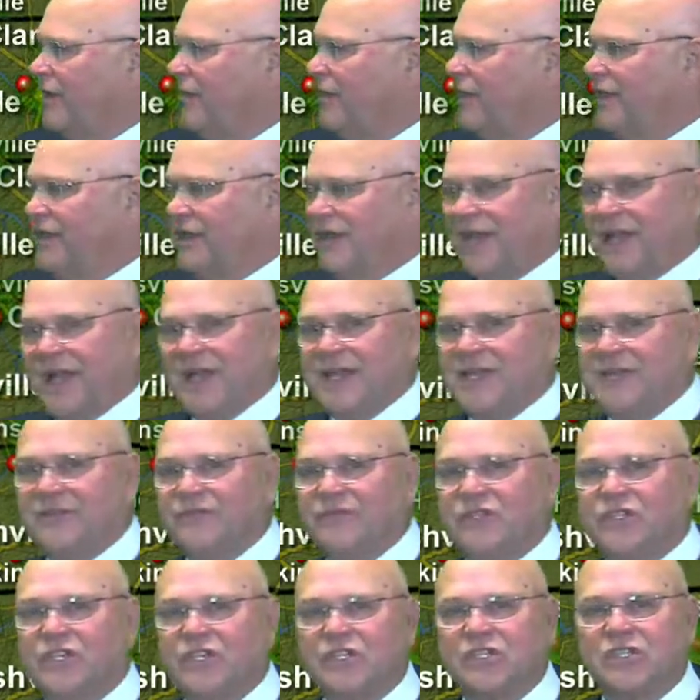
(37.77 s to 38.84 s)
they kind
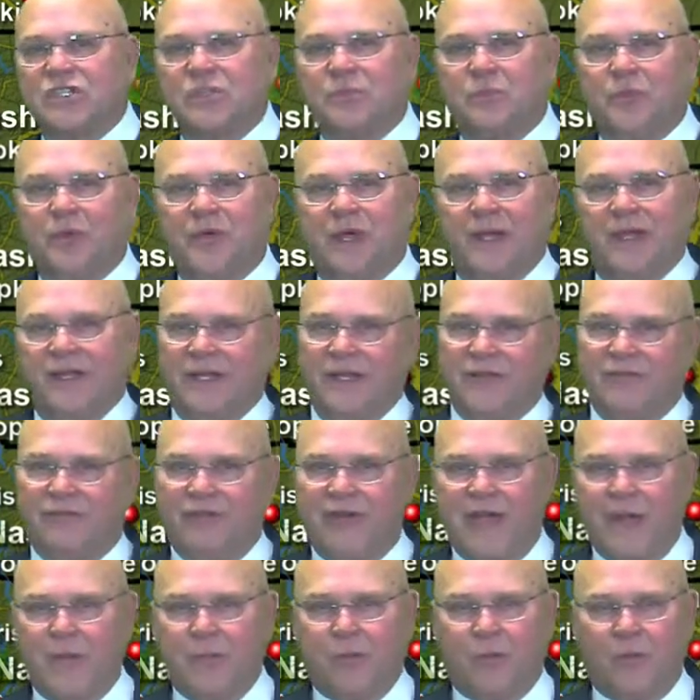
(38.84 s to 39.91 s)
of dissipate and
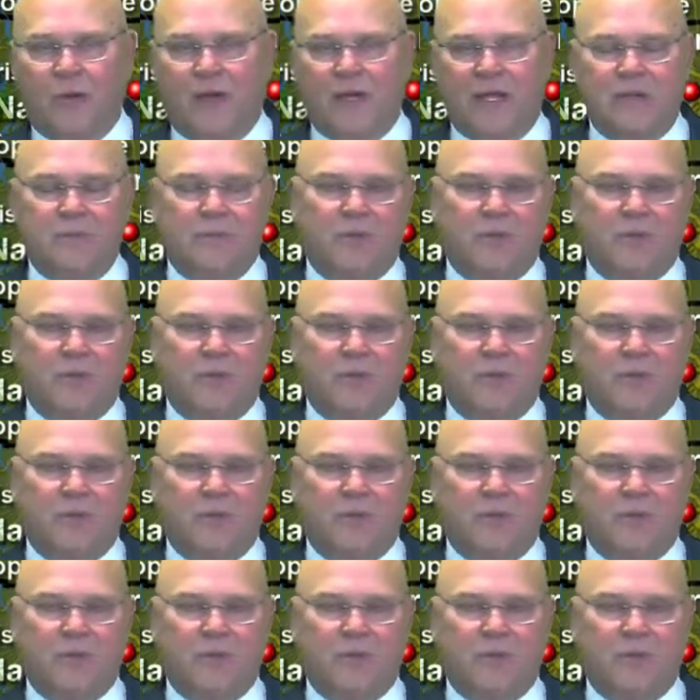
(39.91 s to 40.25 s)
evaporate.